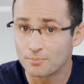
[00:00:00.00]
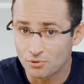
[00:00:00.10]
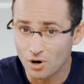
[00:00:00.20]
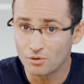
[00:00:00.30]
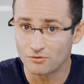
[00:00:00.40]
The
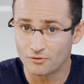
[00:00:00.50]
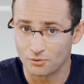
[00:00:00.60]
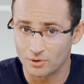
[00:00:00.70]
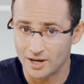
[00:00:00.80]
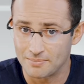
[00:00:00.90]
pro of a
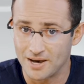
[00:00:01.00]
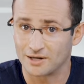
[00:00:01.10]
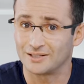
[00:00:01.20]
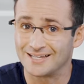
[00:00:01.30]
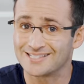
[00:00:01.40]
4K
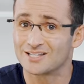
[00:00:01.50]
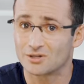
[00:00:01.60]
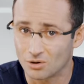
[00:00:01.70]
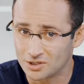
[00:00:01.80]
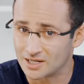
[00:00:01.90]
panel is that
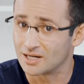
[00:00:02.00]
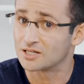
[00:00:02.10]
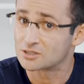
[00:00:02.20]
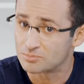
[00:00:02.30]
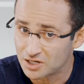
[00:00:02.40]
content,
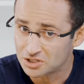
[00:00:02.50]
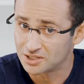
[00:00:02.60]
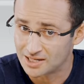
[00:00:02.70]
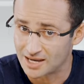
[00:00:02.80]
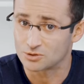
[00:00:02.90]

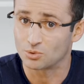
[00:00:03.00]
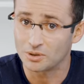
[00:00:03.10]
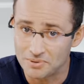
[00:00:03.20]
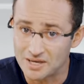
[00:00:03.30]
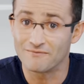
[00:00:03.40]
especially text, will
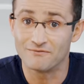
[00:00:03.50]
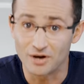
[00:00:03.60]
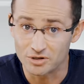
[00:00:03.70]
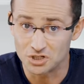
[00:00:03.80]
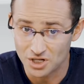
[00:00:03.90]
appear
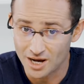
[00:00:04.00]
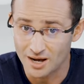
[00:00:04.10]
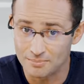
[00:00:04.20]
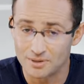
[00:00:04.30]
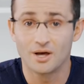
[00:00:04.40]
very very
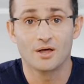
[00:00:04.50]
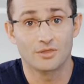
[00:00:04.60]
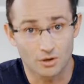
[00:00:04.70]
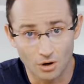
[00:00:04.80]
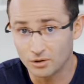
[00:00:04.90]
sharp.
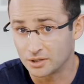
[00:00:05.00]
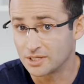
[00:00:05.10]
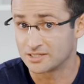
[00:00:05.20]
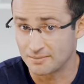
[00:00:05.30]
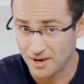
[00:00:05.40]
The con
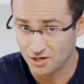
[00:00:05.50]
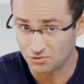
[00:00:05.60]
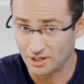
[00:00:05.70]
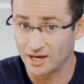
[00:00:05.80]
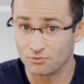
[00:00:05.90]
is that
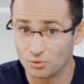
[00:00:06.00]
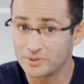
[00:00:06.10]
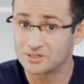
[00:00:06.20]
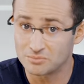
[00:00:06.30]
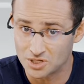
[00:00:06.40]
battery life will
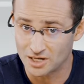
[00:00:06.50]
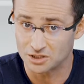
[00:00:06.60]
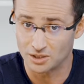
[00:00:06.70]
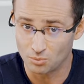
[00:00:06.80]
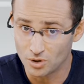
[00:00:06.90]
be
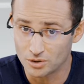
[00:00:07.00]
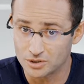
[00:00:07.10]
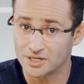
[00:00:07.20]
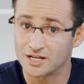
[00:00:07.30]
substantially worse